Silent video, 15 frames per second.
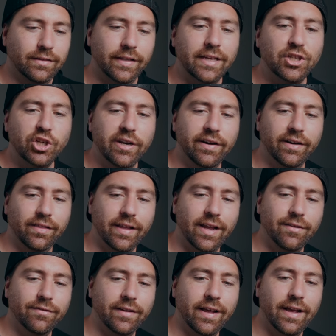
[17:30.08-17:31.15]
Legendary
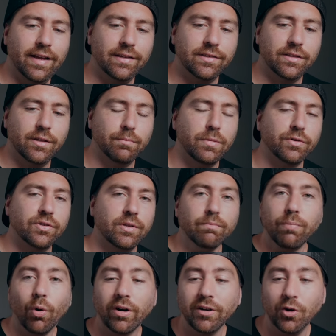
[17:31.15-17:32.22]
Life asked the most
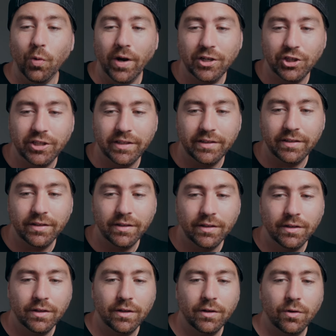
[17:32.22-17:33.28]
important question,
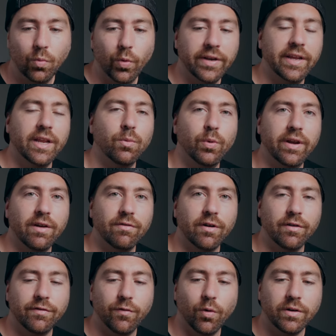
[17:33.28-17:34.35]
when can we ever
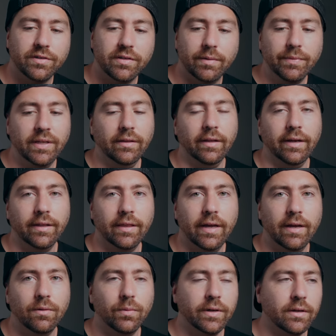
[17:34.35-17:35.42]
afford something like
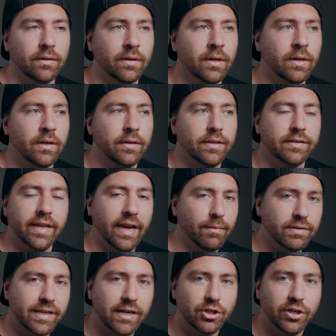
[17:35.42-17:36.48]
that? Well, this
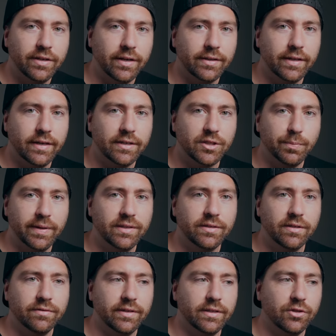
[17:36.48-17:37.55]
camera's actually not that
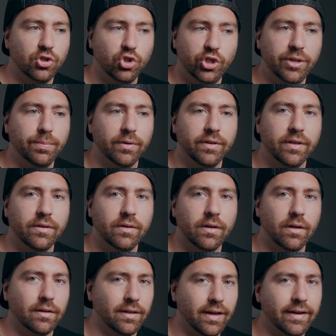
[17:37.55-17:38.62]
expensive and it's cheaper than
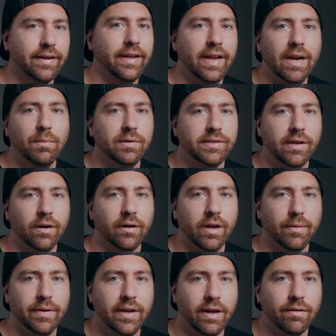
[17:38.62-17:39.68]
a lot of cameras that are
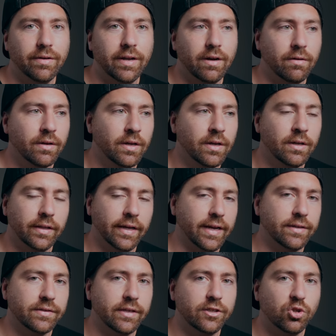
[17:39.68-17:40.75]
coming out now. Like I
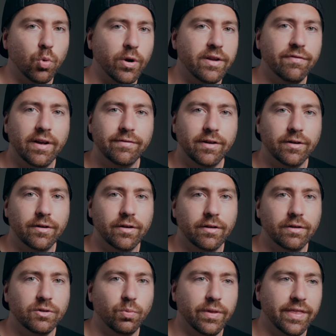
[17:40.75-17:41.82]
said,
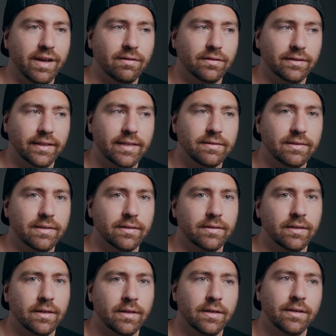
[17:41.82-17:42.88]
$2,500 without lenses.
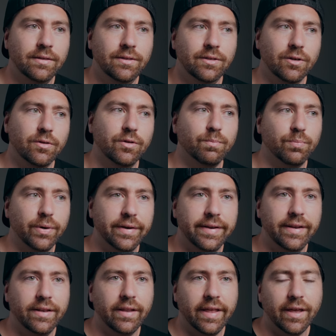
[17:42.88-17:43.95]
You know, you put
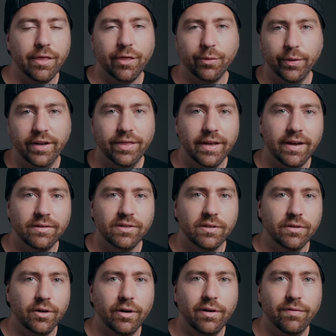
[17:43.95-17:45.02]
in like 3,000,
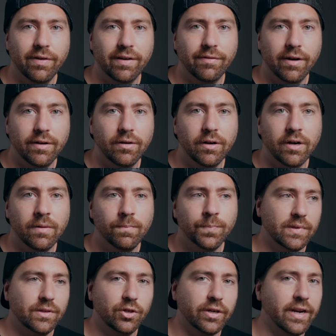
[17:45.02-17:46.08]
3,500,
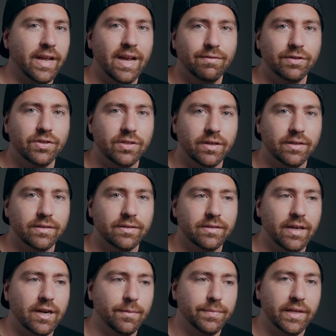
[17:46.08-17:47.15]
you're gonna have a solid
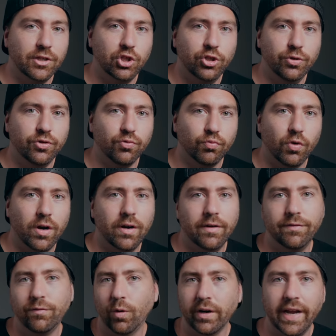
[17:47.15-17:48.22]
setup that shoots raw
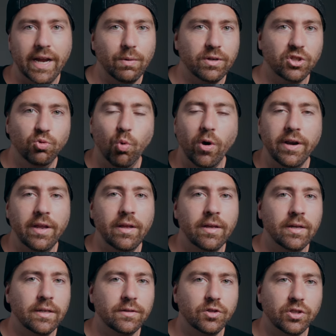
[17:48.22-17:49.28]
4K 120,
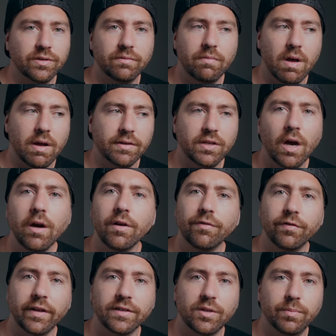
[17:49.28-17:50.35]
just a ton of
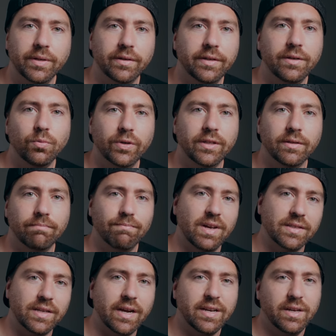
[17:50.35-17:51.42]
flexibility with a
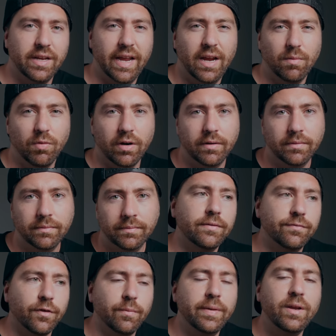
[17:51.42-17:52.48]
tiny camera.
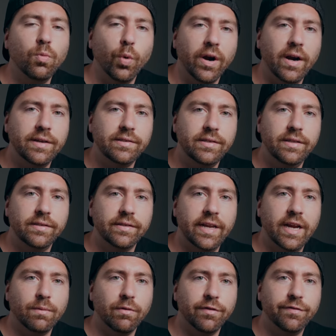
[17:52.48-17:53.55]
For me, where I see this
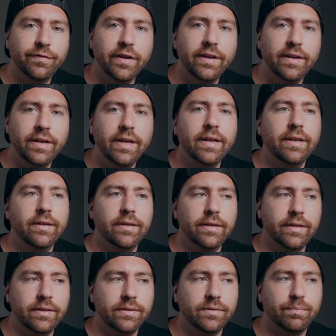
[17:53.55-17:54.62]
camera fitting in
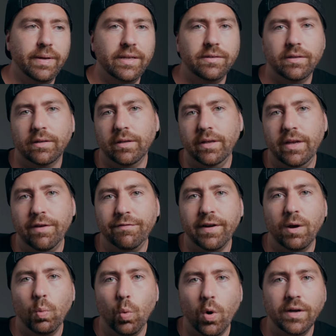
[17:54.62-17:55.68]
is basically if
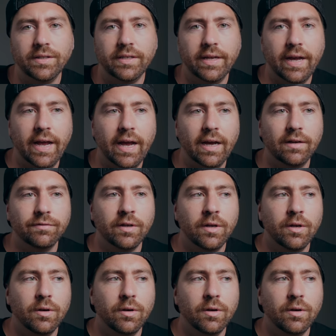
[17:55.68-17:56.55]
I want to have